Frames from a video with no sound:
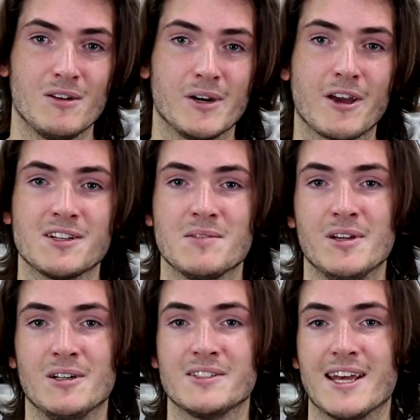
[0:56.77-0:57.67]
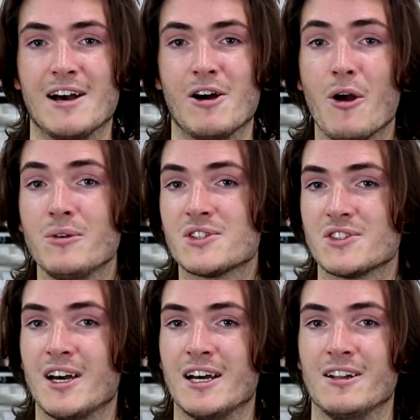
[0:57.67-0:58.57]
We're going to build our own
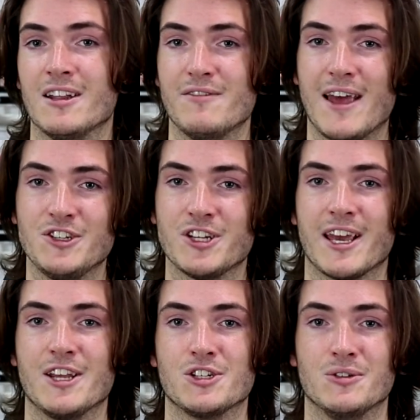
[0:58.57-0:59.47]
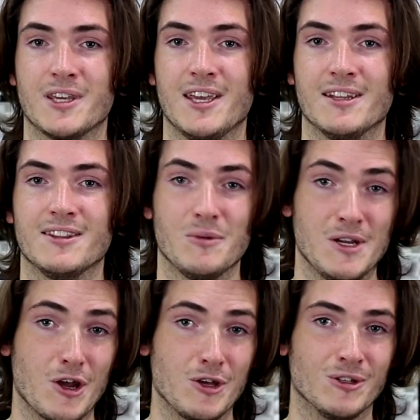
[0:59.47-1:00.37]
style of educational kit that
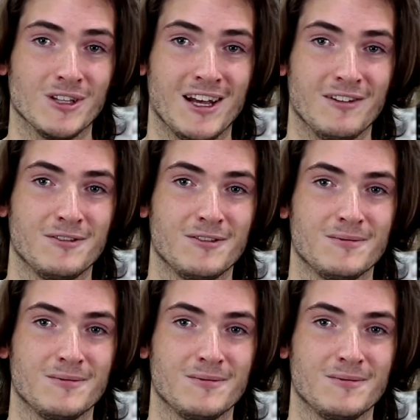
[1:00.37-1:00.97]
we know you'll love.